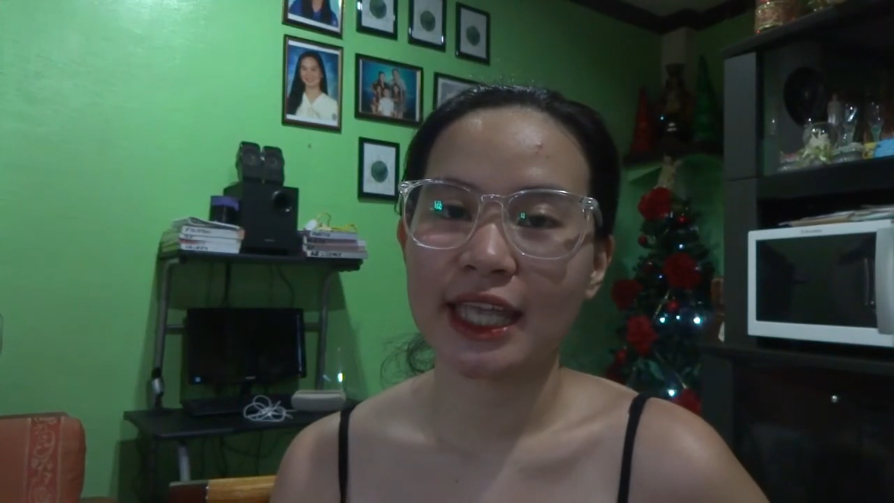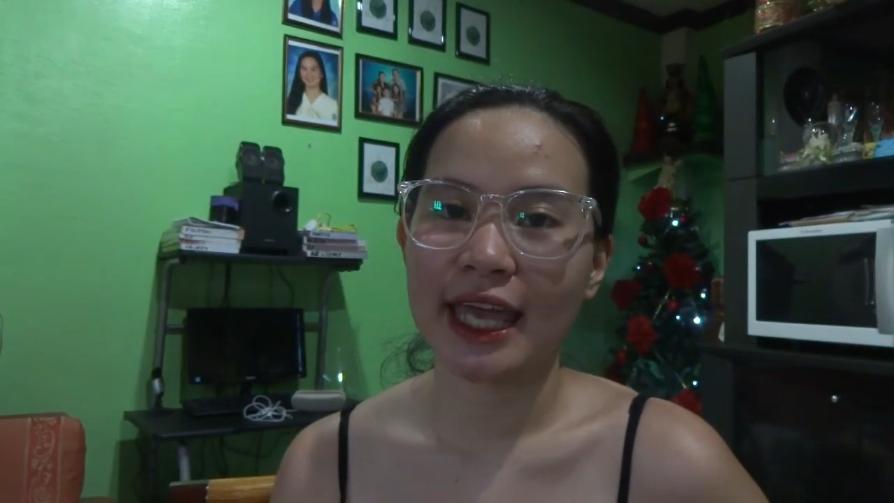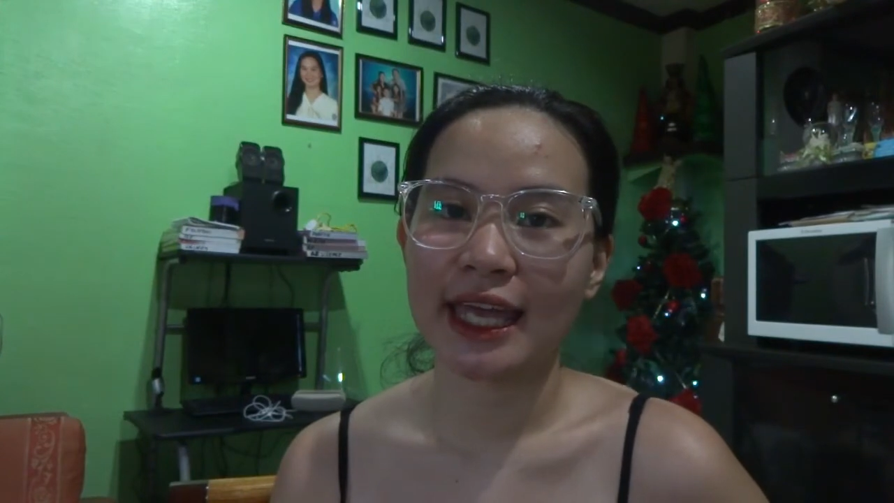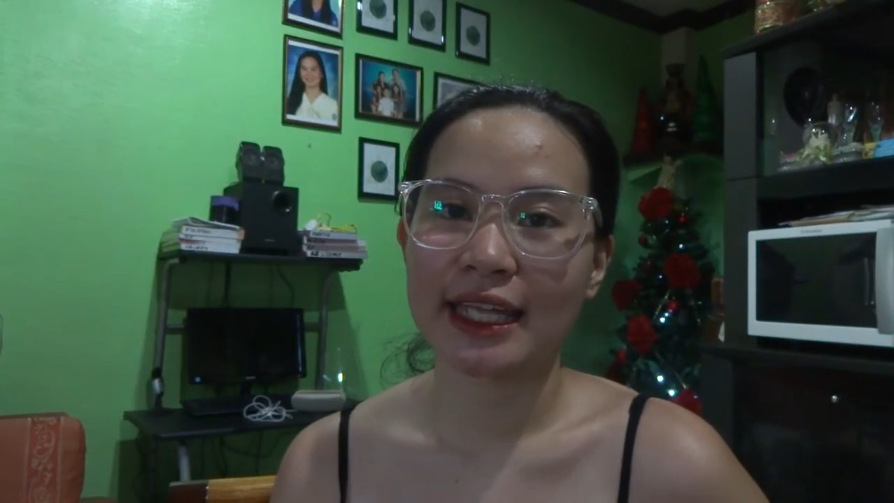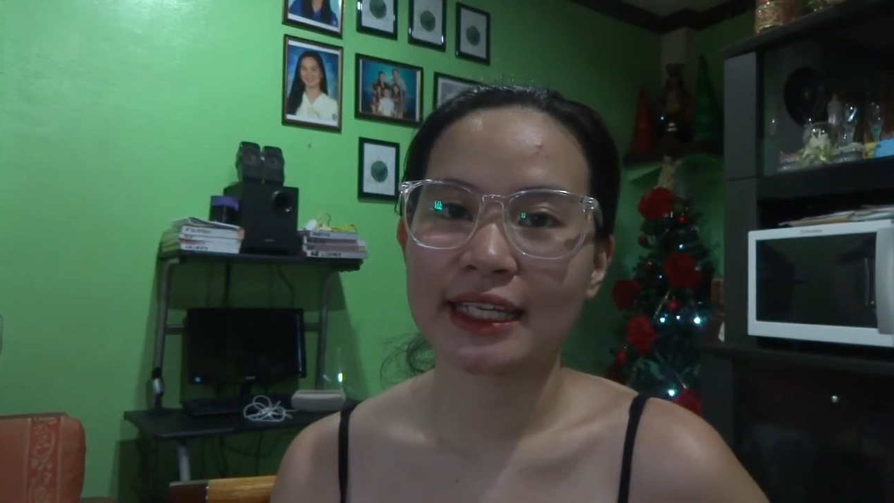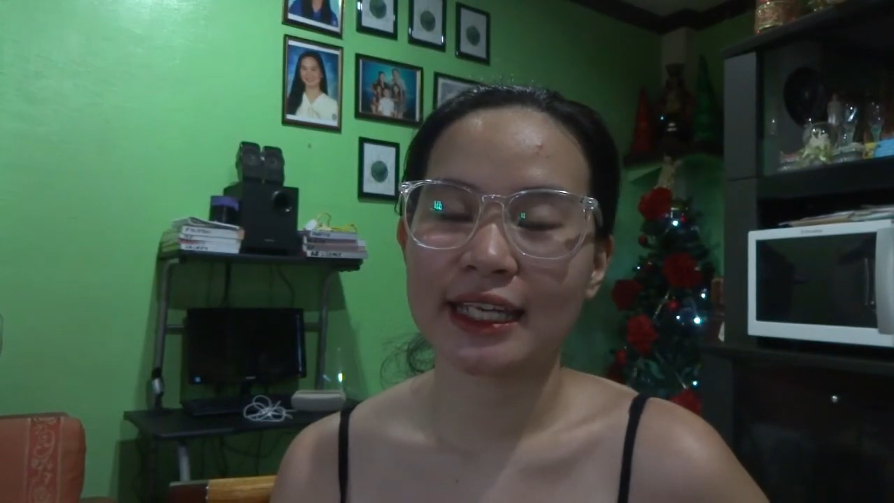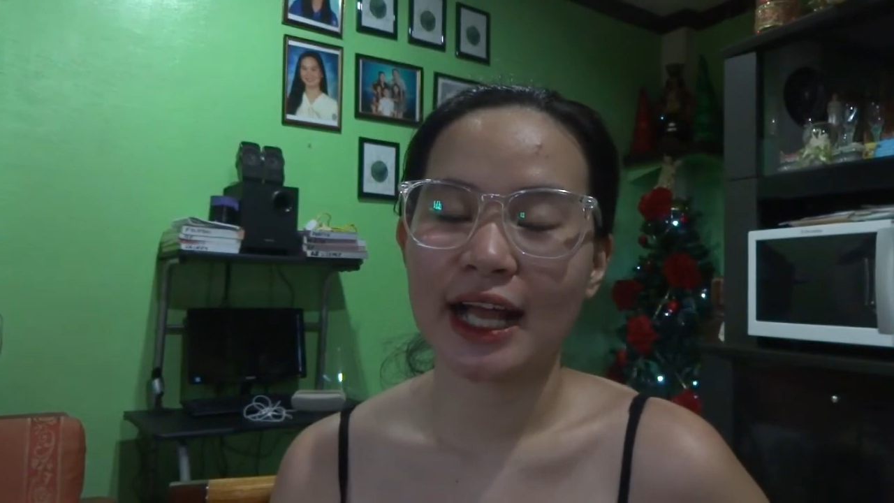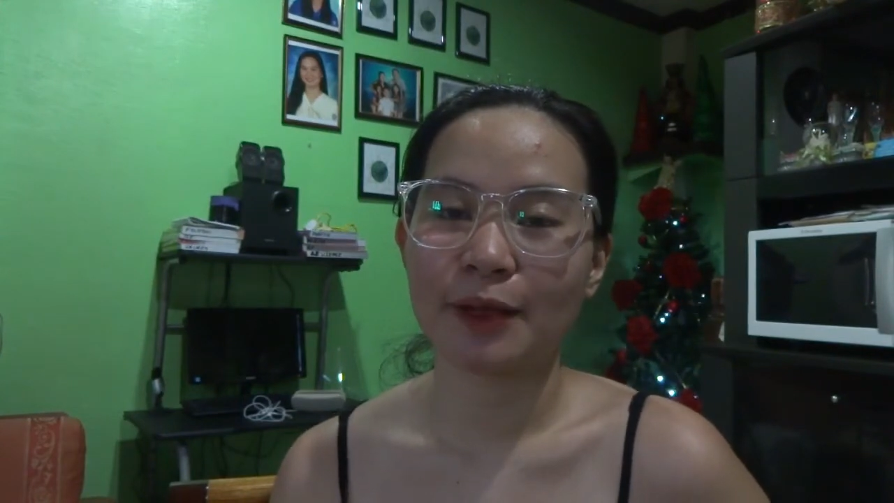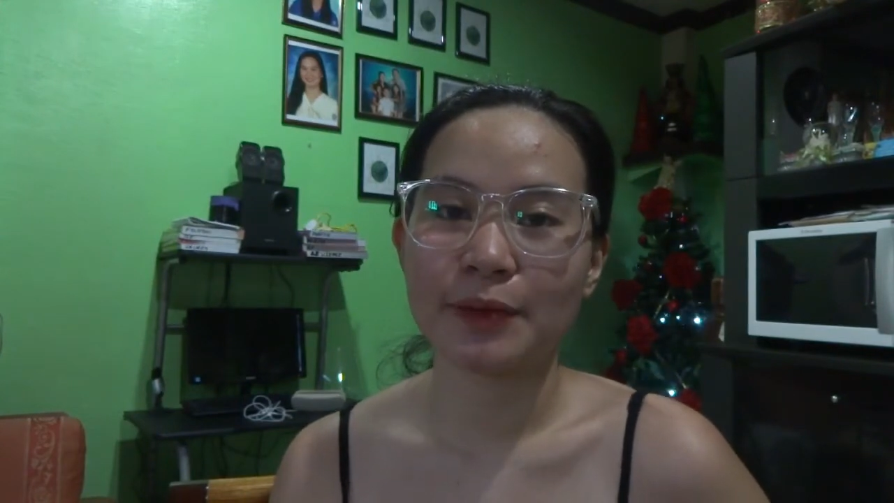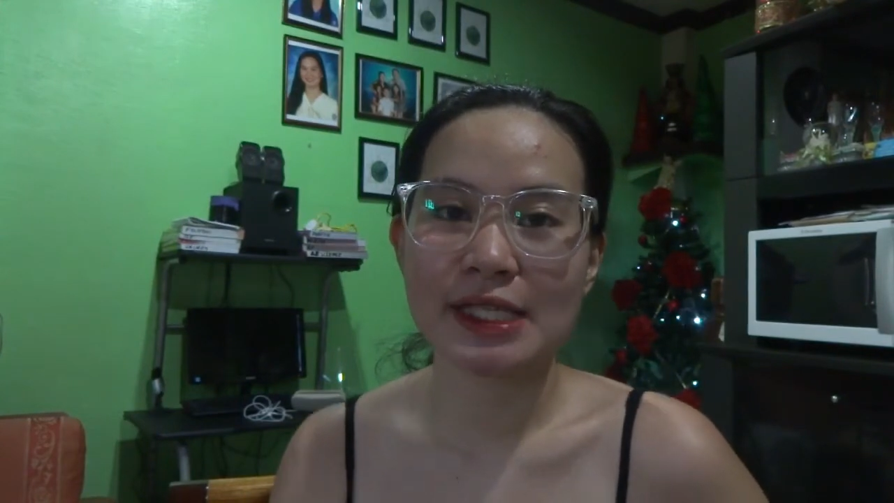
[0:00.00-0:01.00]
and
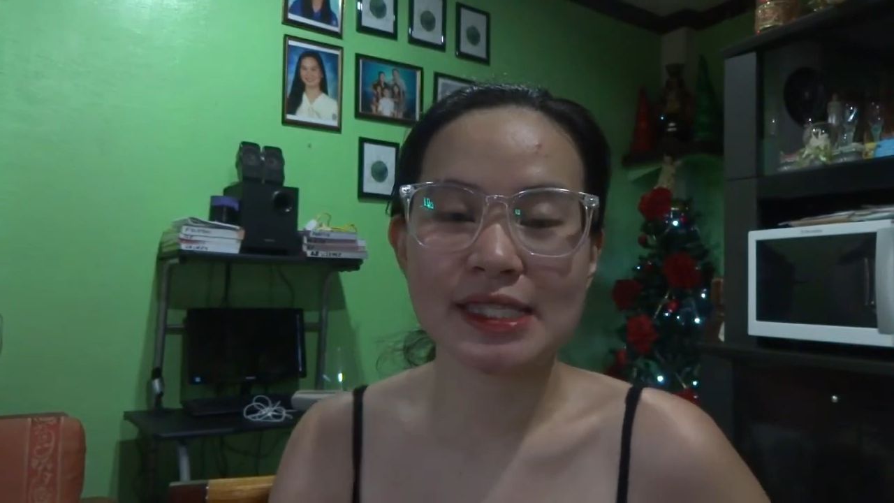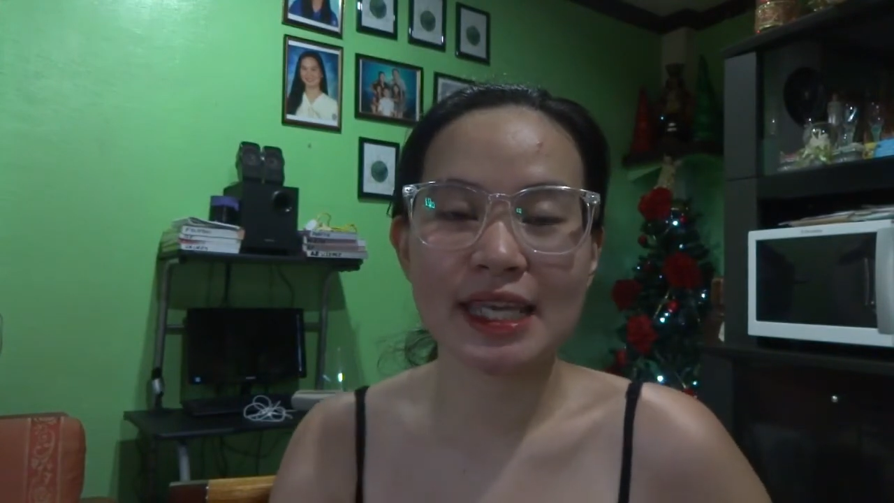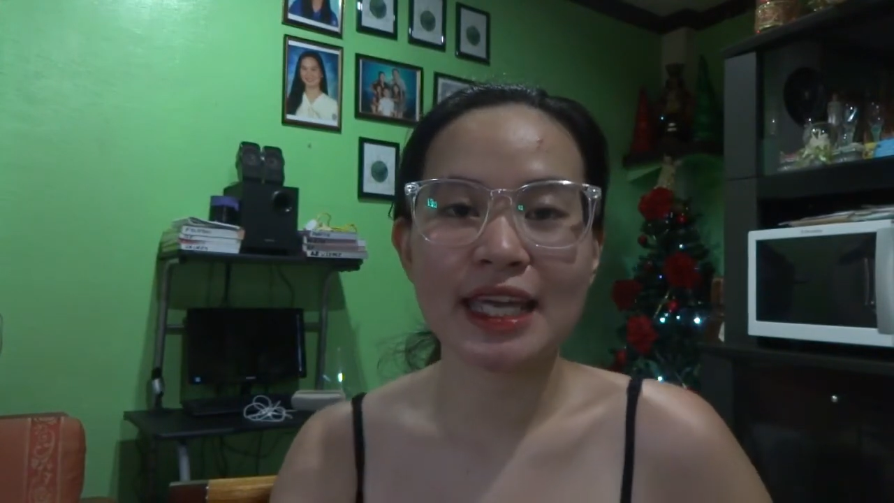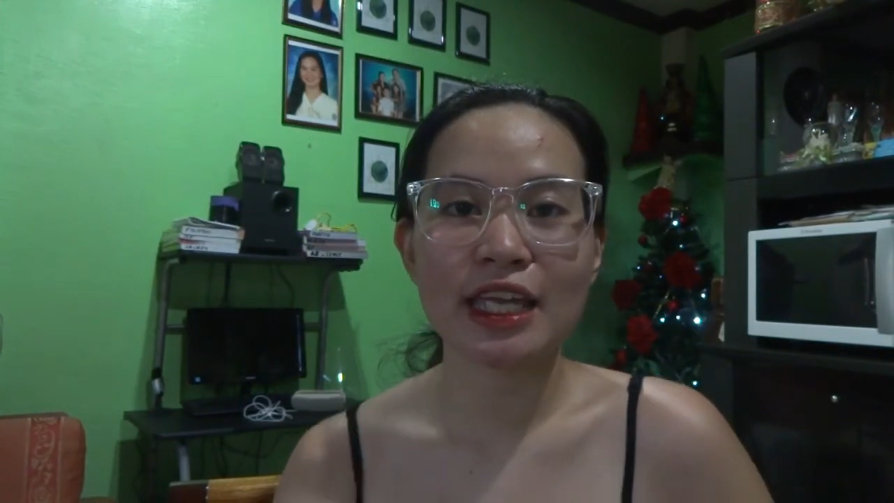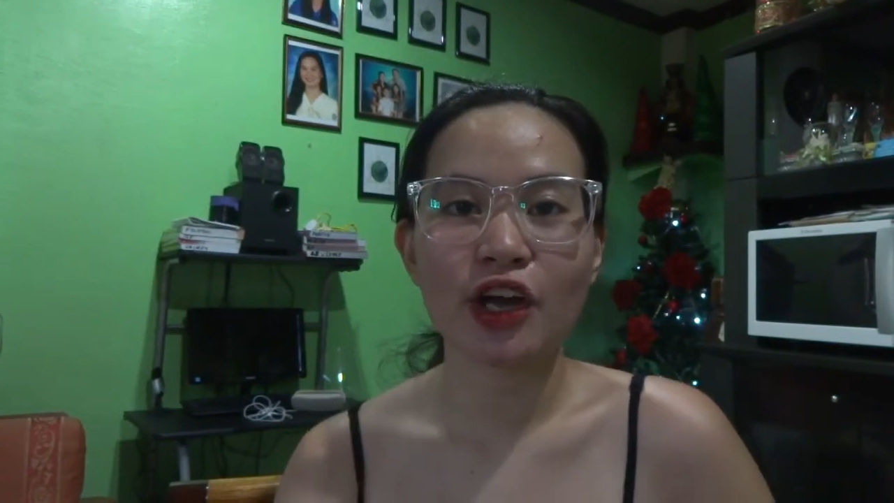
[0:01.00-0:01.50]
I'll be seeing